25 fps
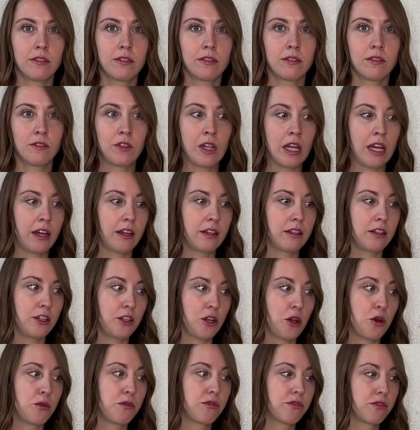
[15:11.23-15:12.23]
That, you
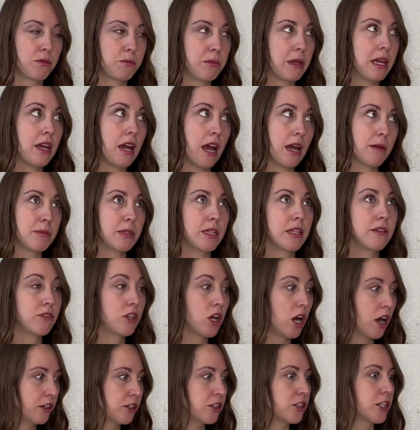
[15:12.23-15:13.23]
know, for me, I believe
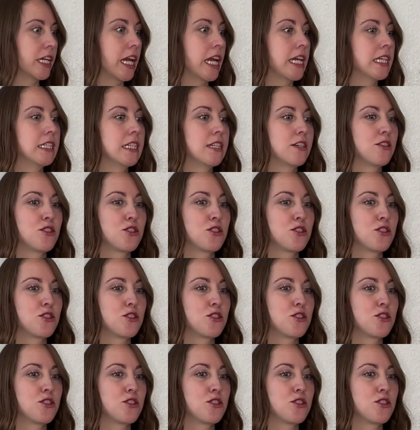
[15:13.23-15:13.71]
God created it.